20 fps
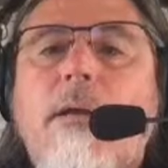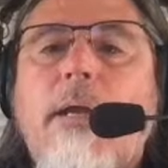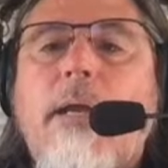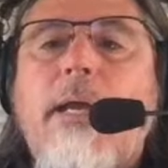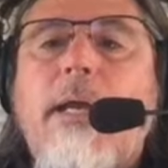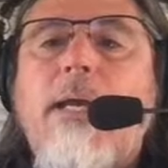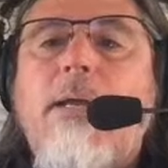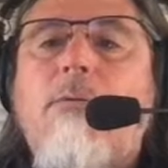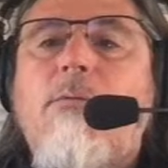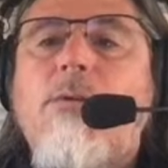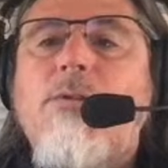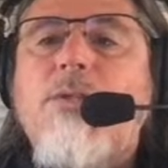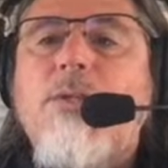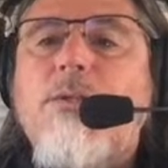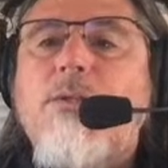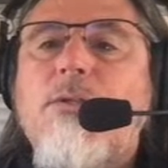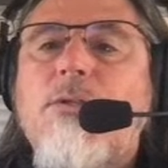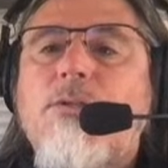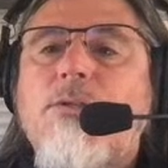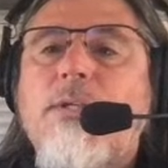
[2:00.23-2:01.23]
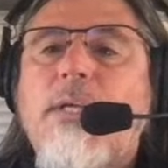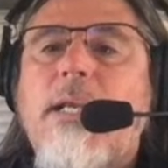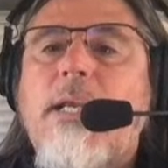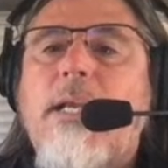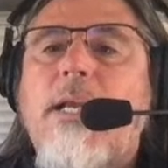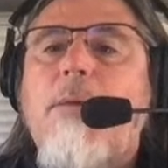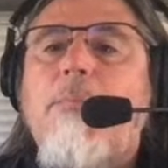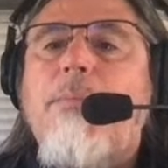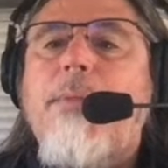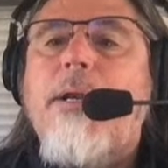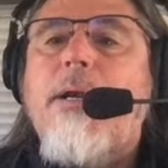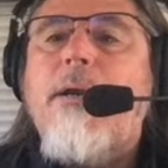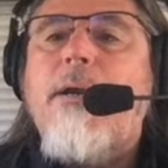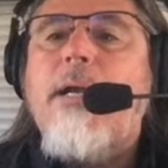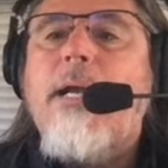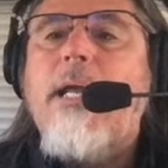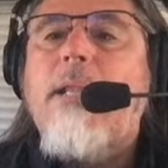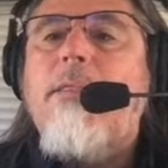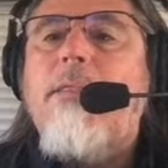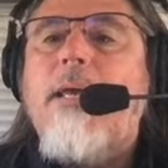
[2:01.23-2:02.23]
And resistance sitting up there, I
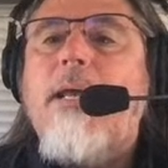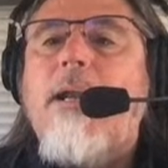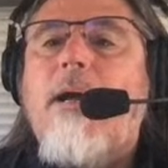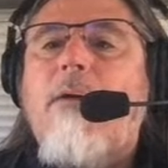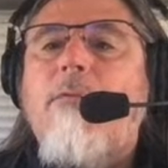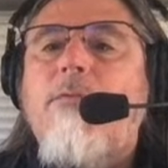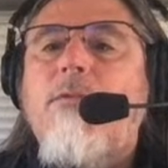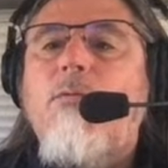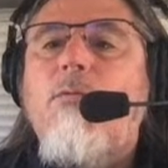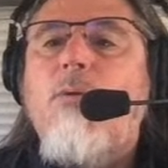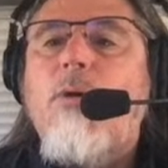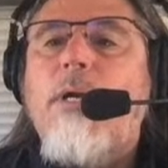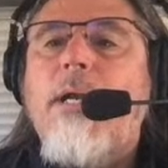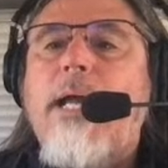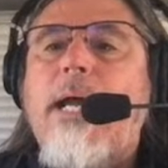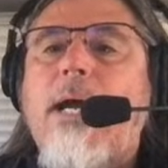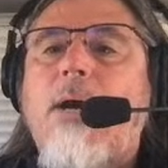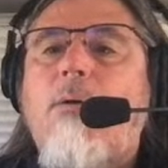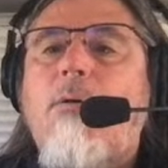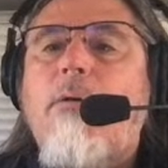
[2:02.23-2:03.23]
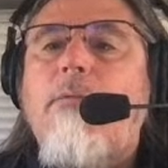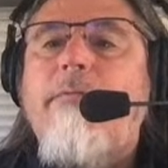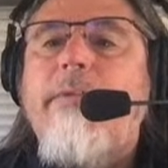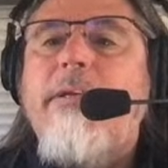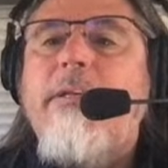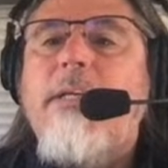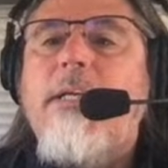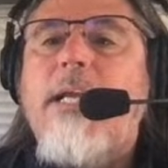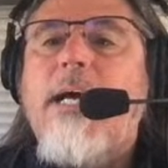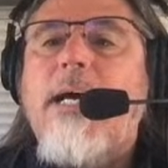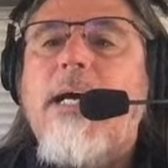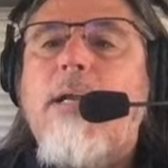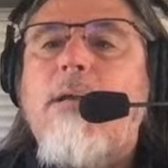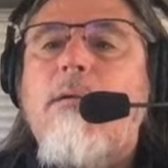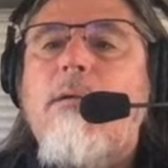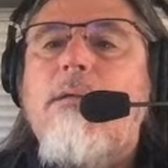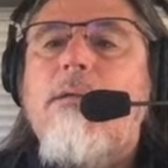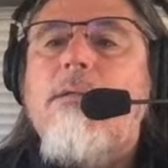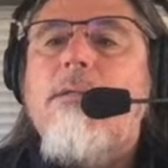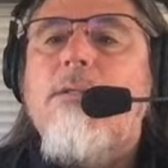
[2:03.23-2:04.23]
got that off the 1 hour,
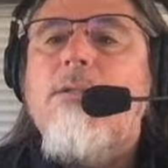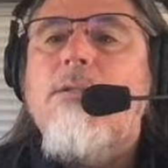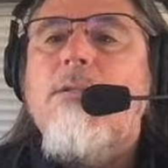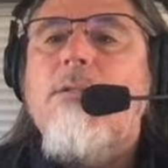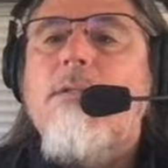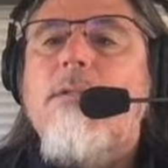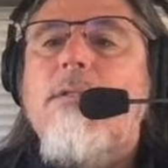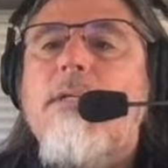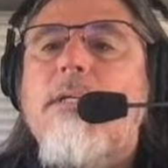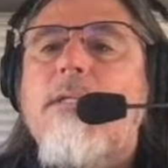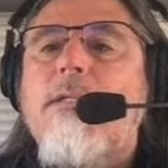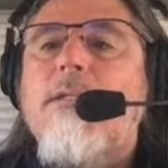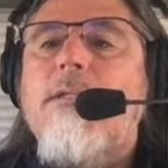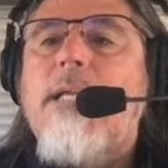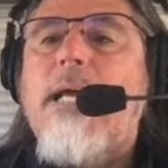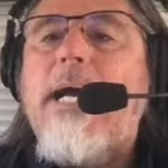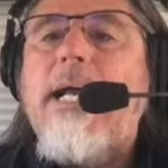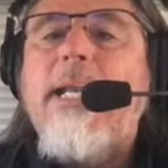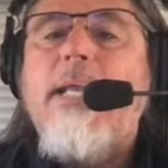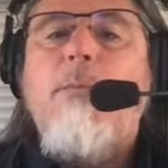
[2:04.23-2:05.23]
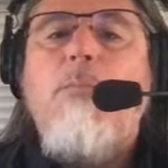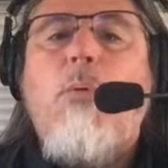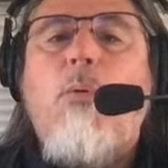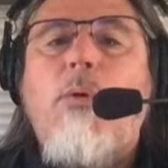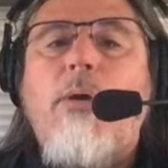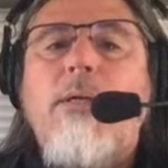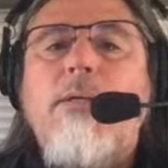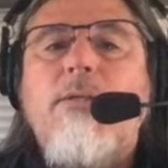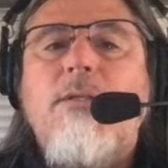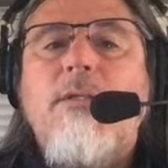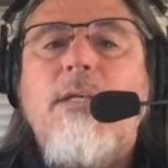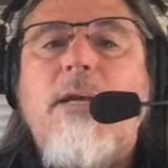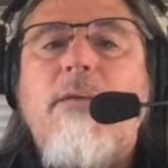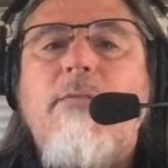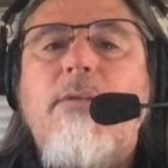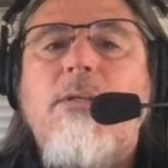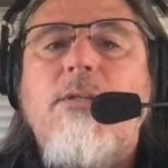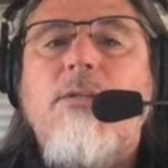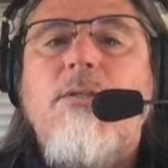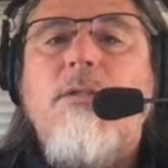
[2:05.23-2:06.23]

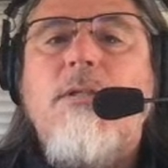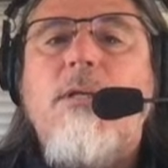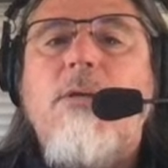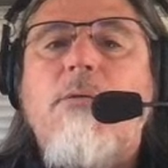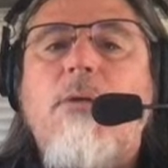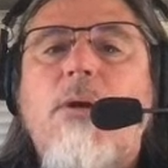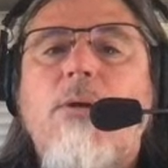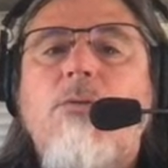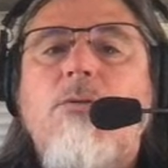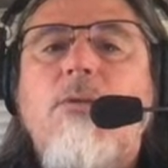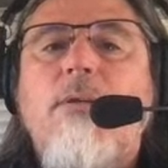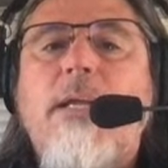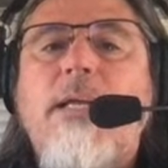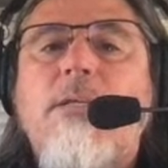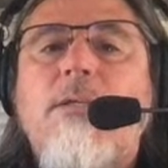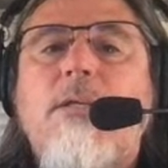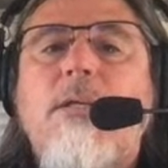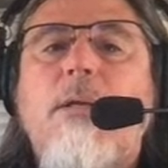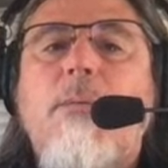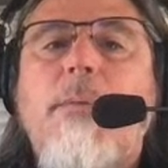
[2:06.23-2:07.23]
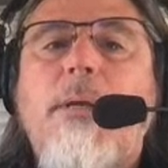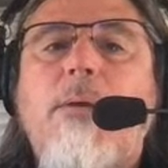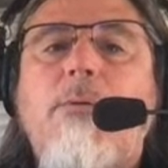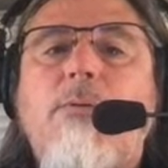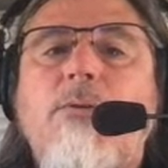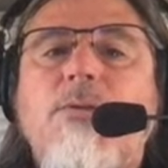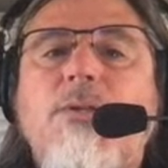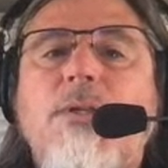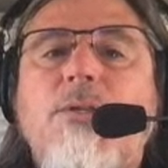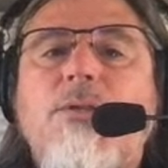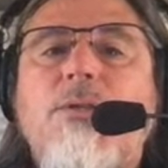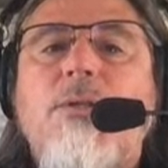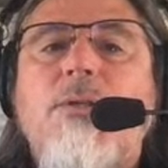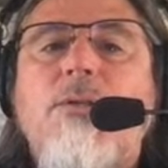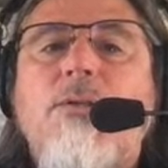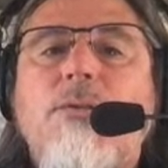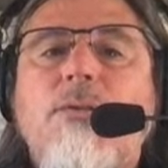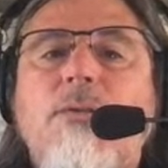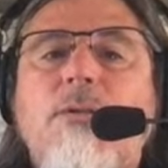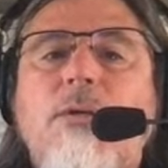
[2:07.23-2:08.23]
59,690.70. So that's going to be
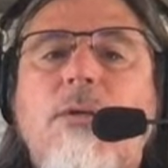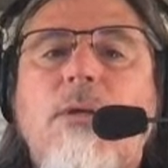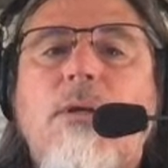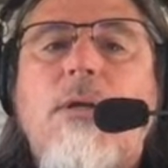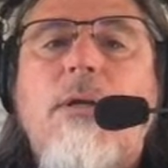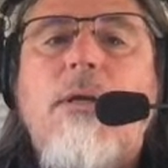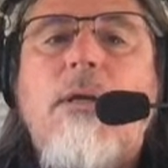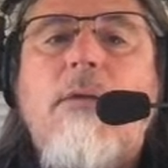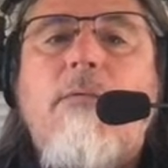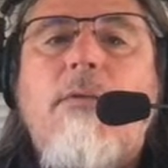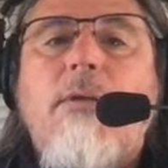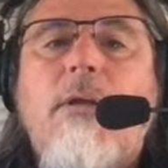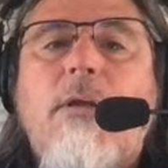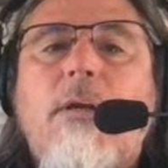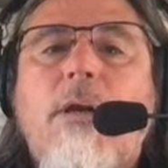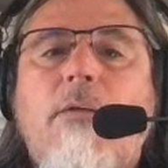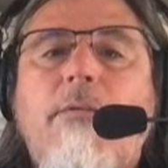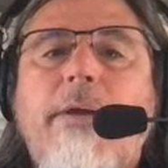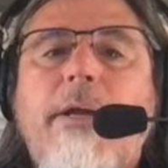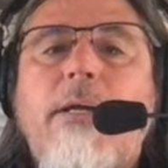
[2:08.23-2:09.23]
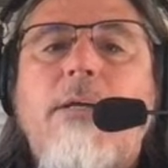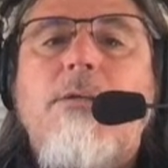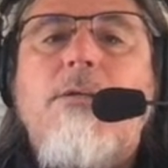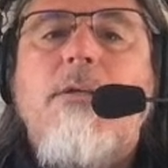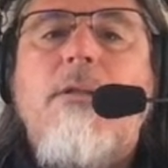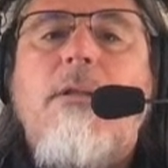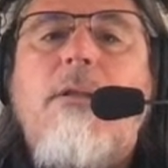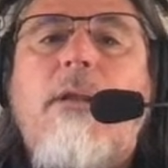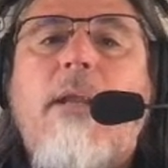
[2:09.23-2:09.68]
resistance. If you look over here to the